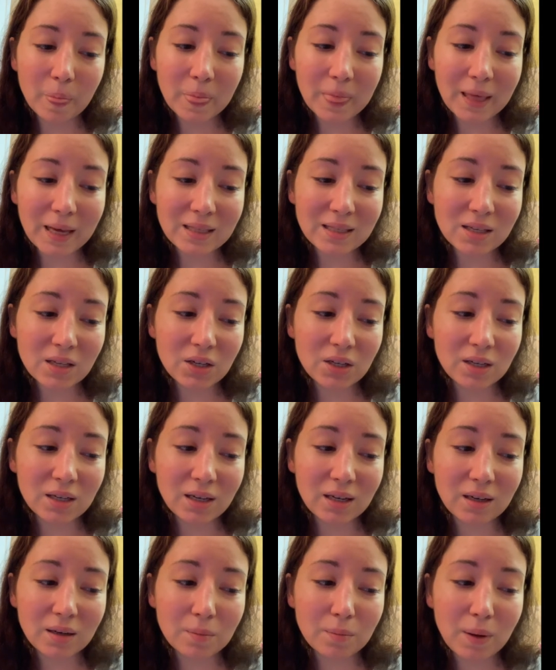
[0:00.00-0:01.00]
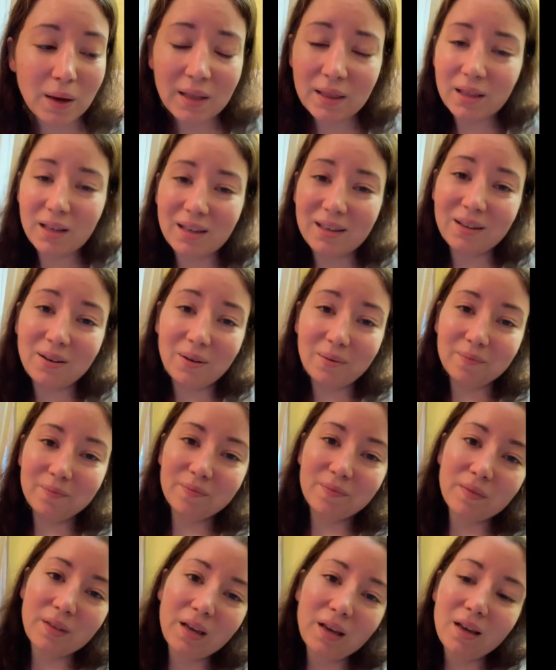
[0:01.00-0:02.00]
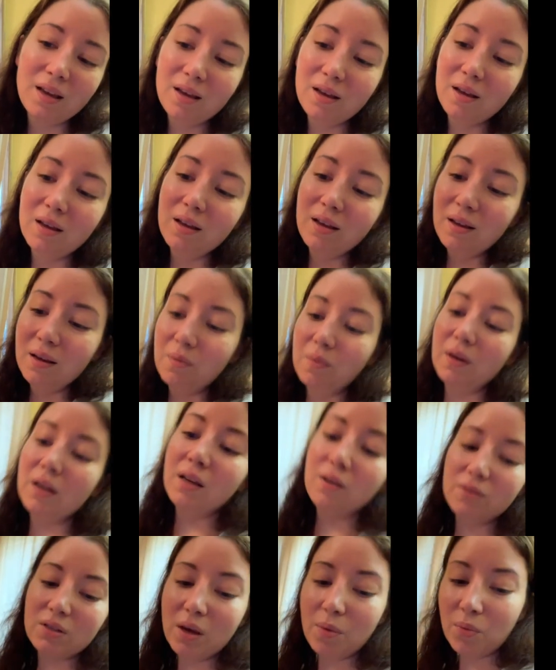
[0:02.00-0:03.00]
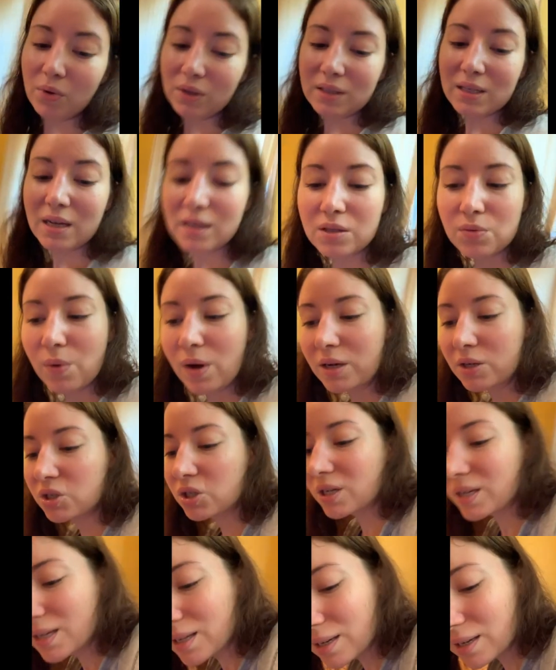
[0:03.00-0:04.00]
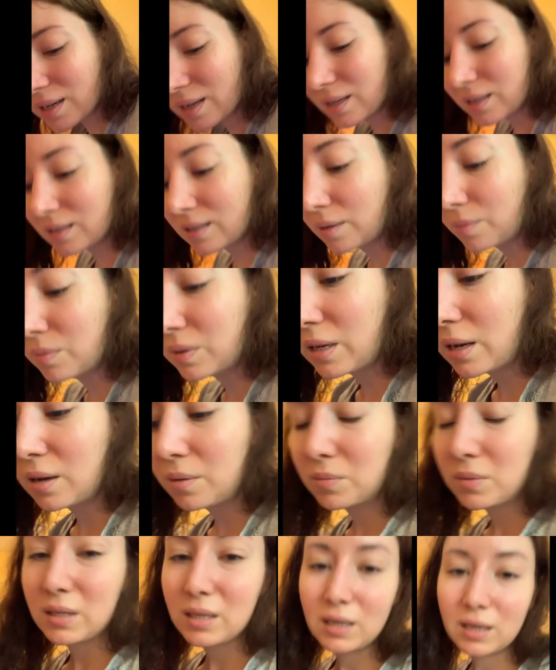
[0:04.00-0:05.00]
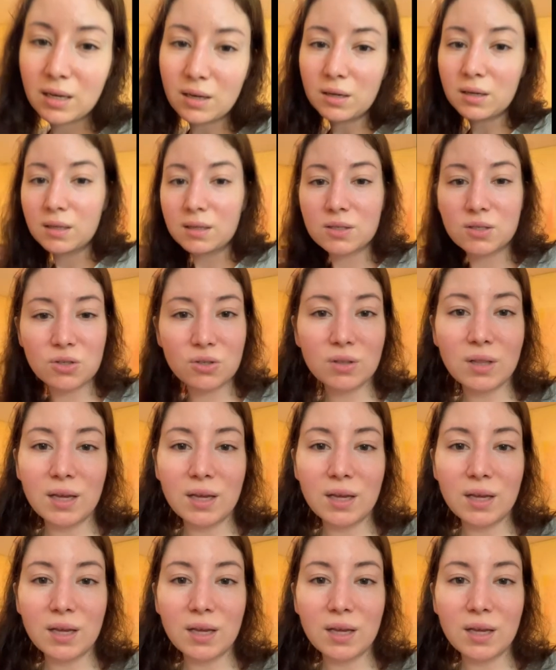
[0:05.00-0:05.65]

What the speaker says: that's a good and a bad thing, you know. But if someone does watch it, and sometimes it gets to,